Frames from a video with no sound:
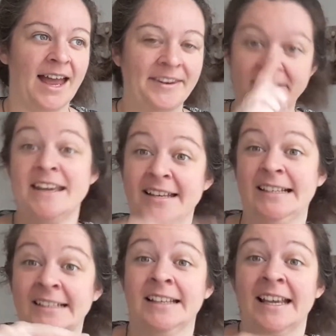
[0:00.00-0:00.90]
And
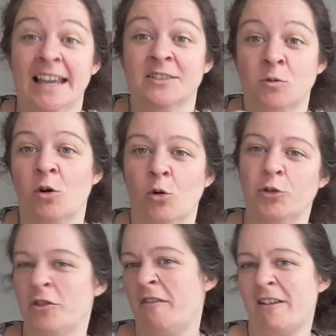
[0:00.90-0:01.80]
this is what
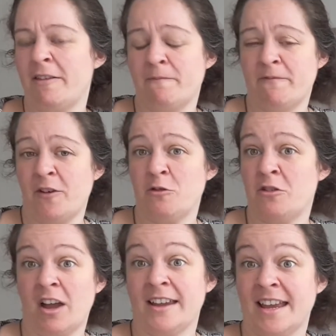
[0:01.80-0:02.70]
ordinary
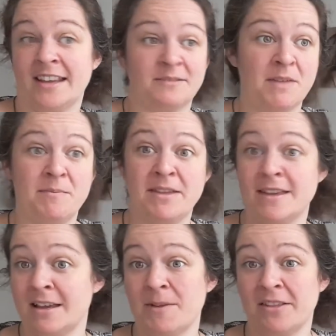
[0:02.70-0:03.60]
folk, I guess, maybe
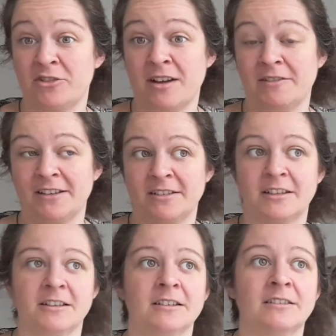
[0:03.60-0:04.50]
think about the travelling
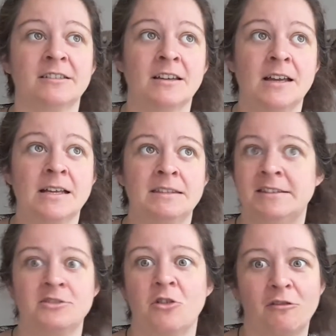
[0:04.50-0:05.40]
circus.
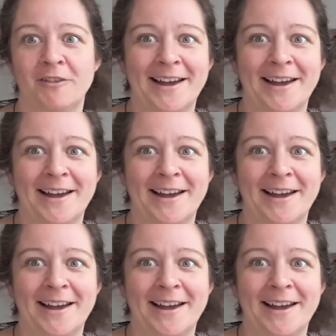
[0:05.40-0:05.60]
It's not a